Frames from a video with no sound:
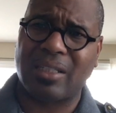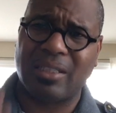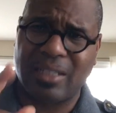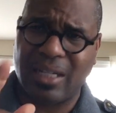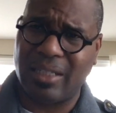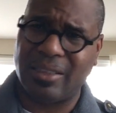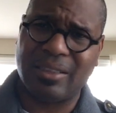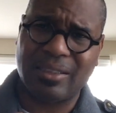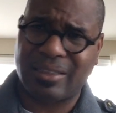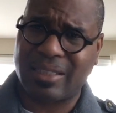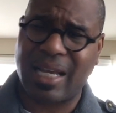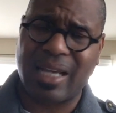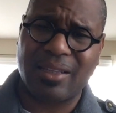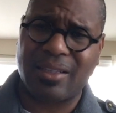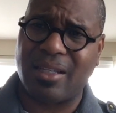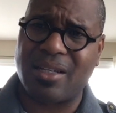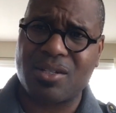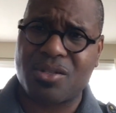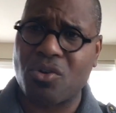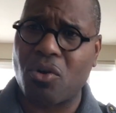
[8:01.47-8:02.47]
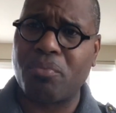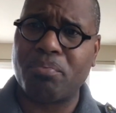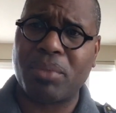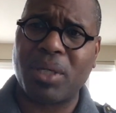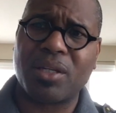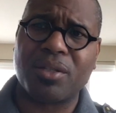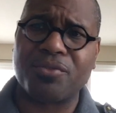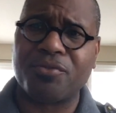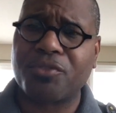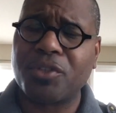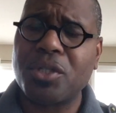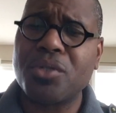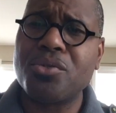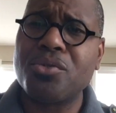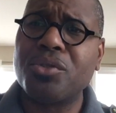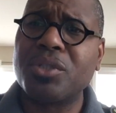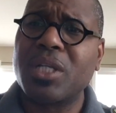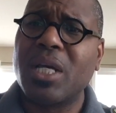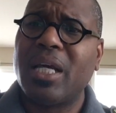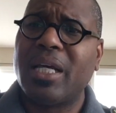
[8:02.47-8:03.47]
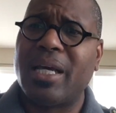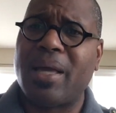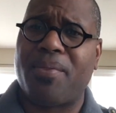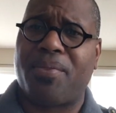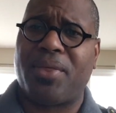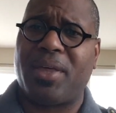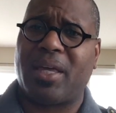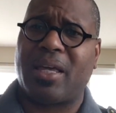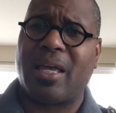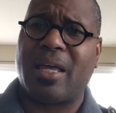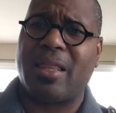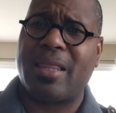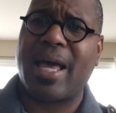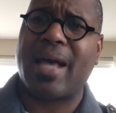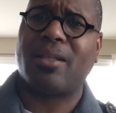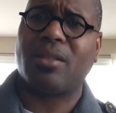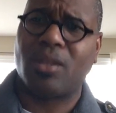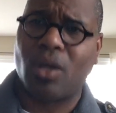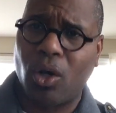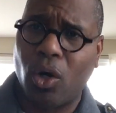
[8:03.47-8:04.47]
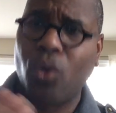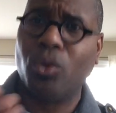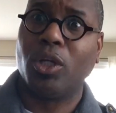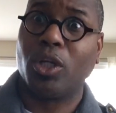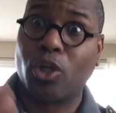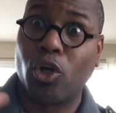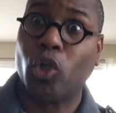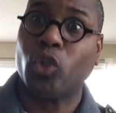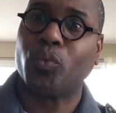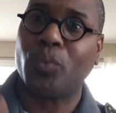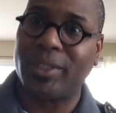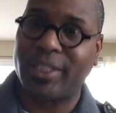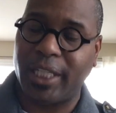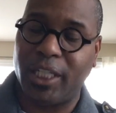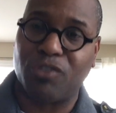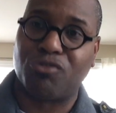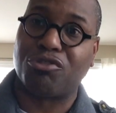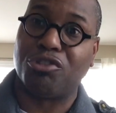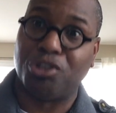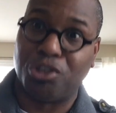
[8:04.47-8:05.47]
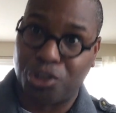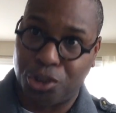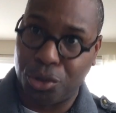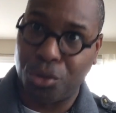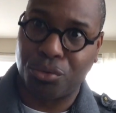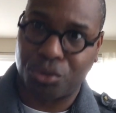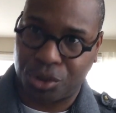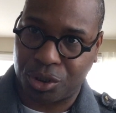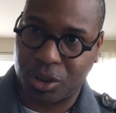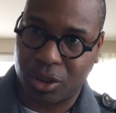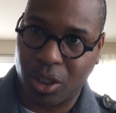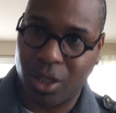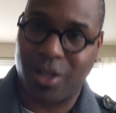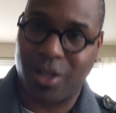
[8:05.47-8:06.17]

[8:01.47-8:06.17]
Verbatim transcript: And understand this, don't be confused in thinking that the Holy Ghost was introduced